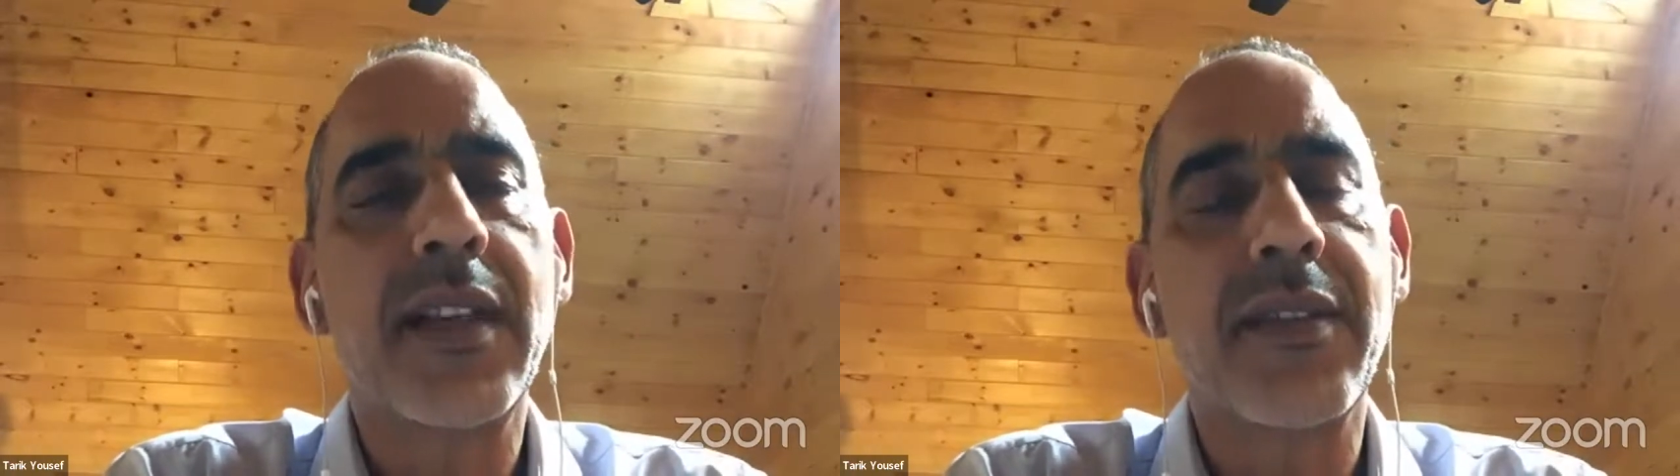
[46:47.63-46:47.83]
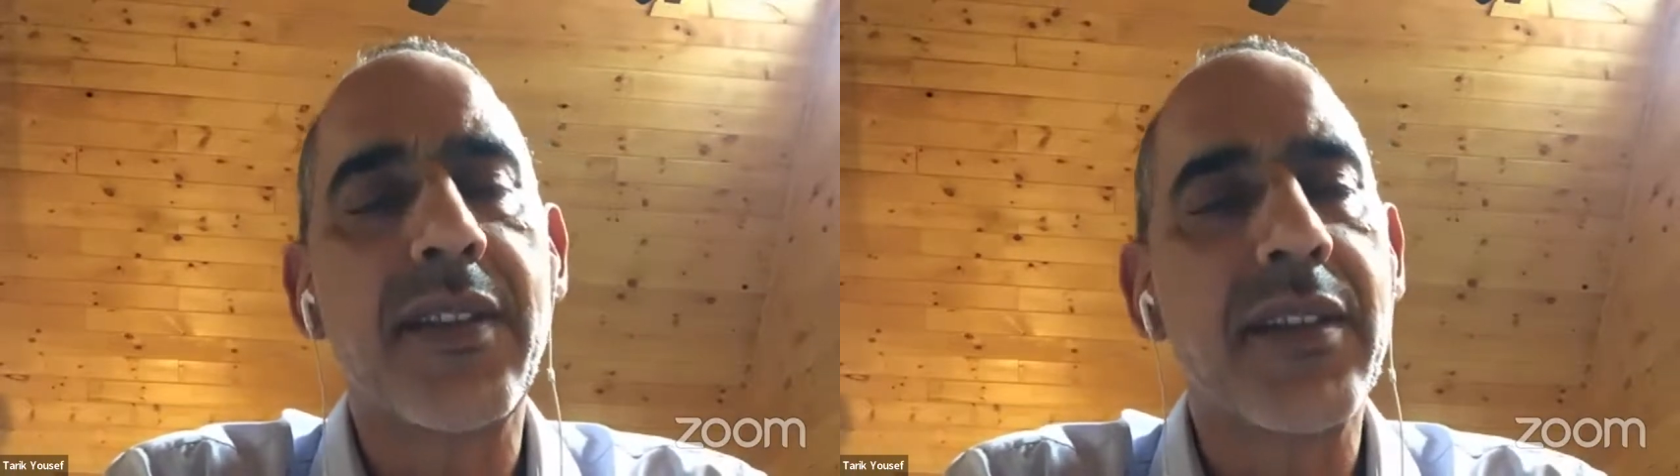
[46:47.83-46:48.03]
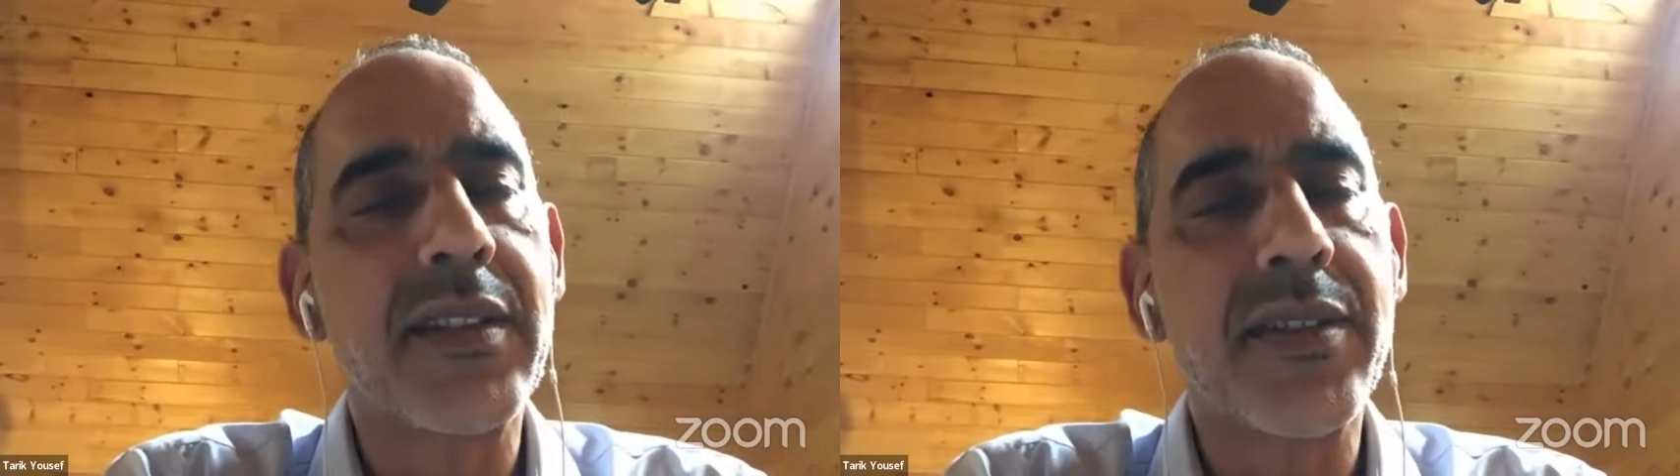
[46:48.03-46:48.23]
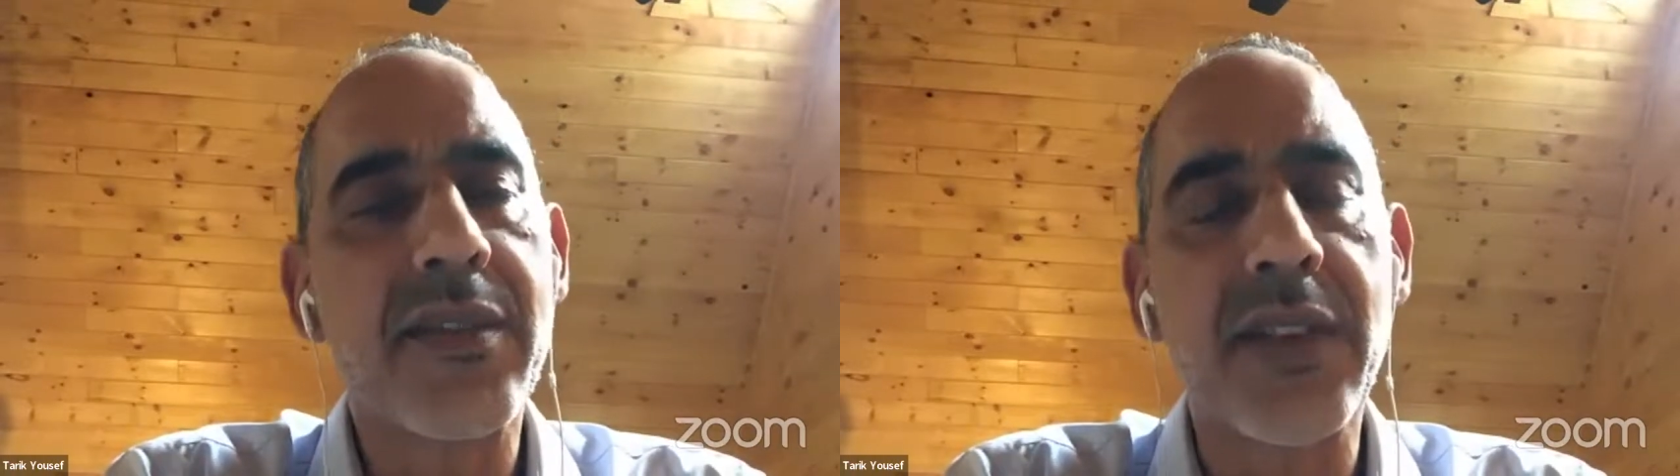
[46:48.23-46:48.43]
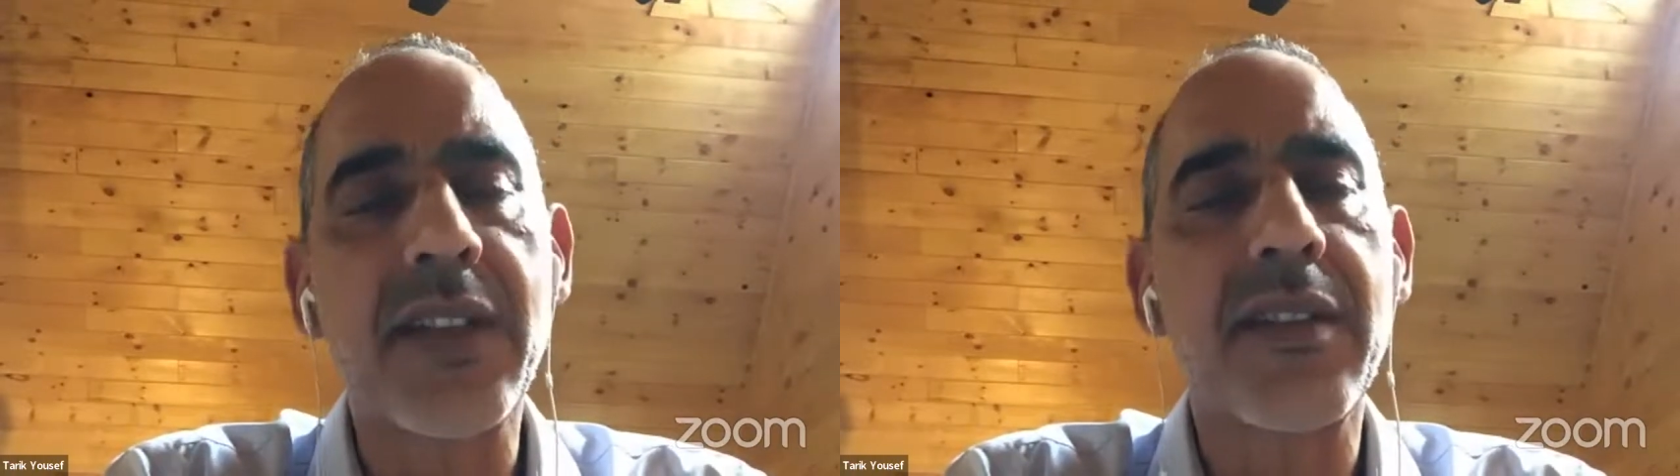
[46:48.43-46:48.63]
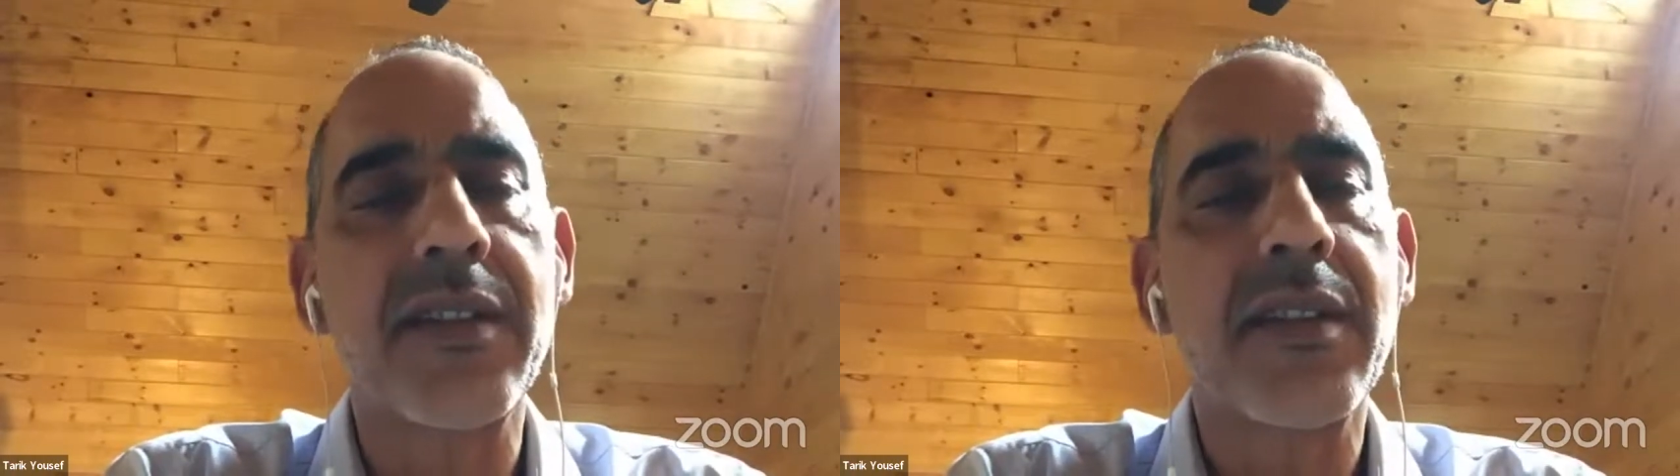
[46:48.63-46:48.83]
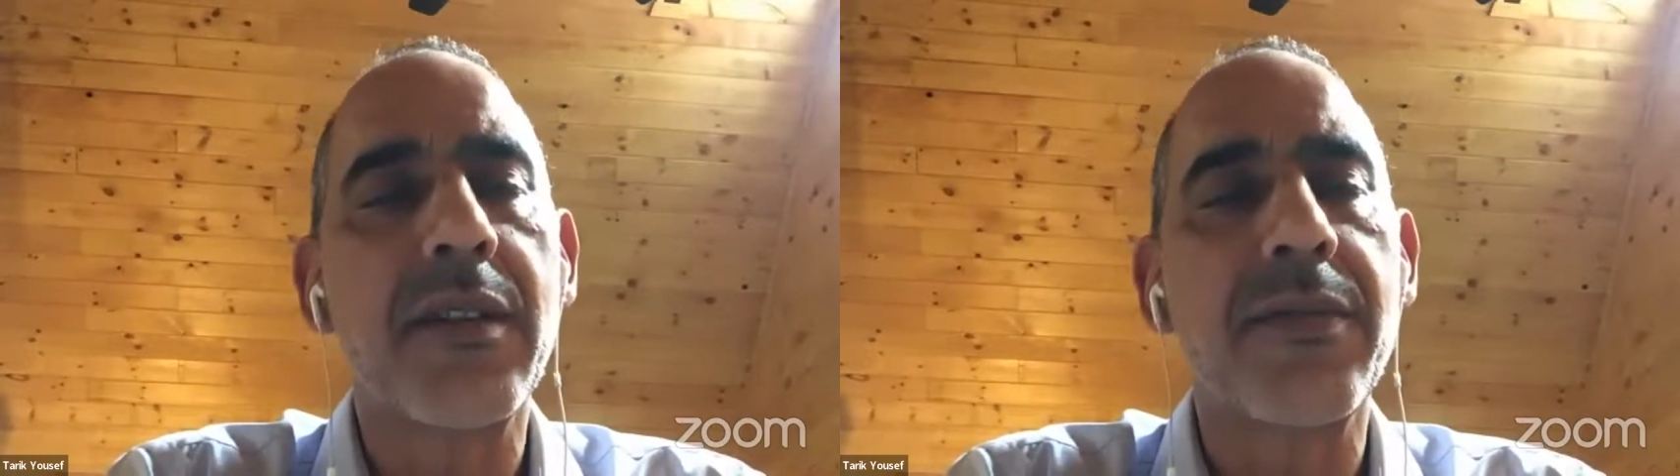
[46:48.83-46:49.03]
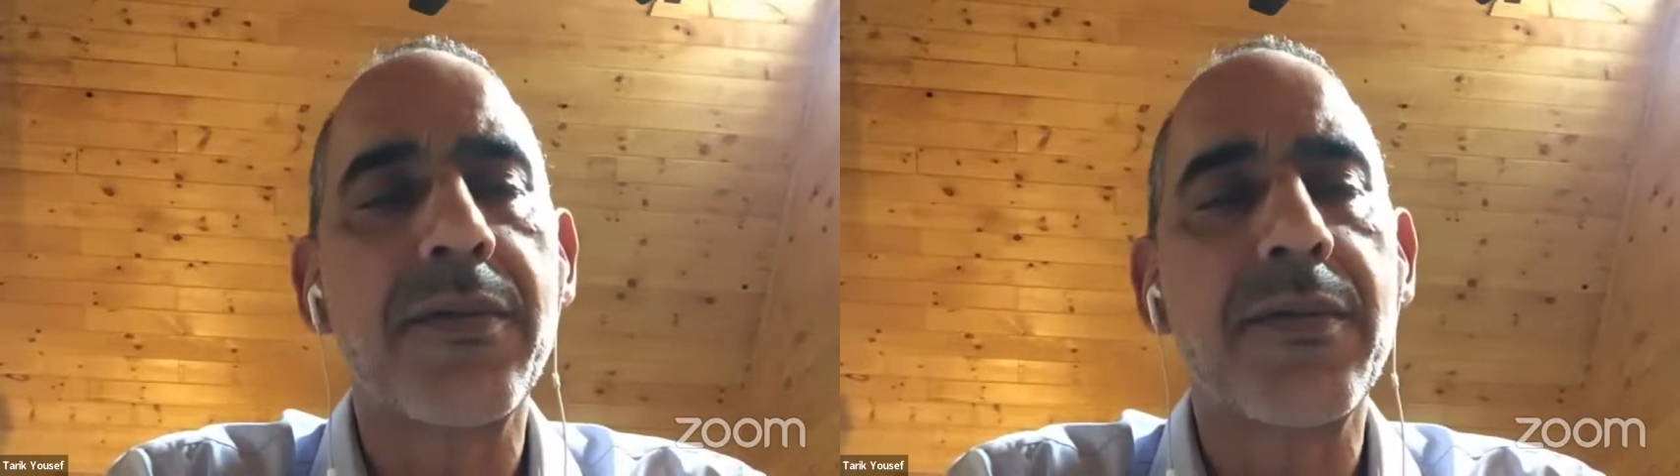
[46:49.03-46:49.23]
I think the strength
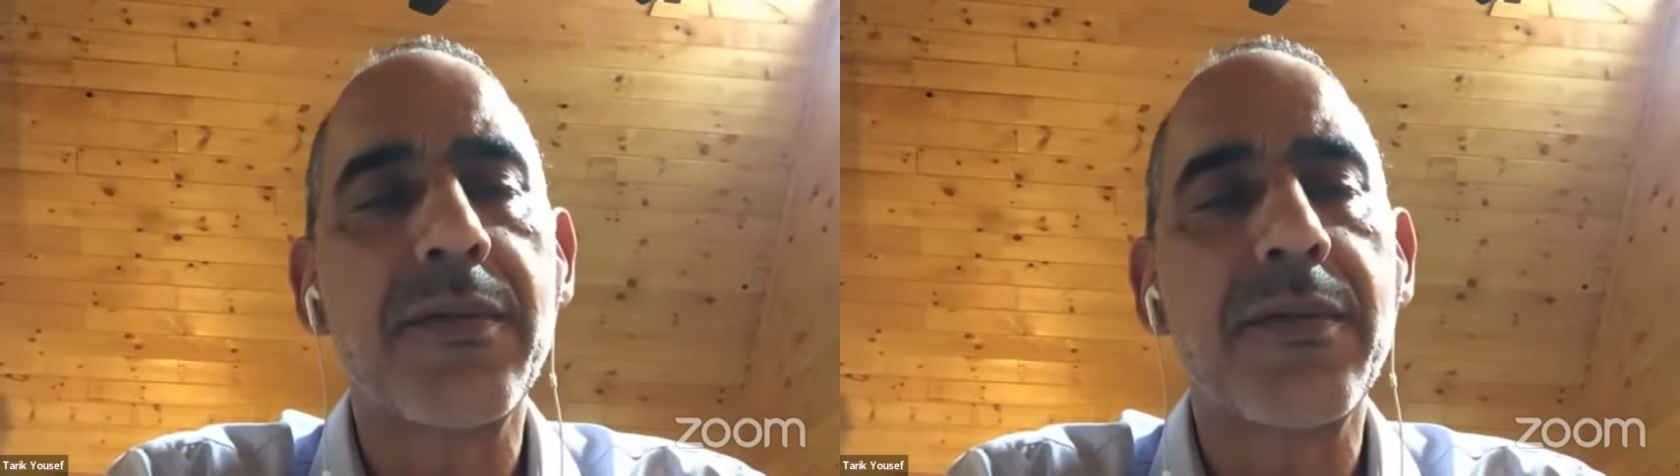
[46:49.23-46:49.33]
of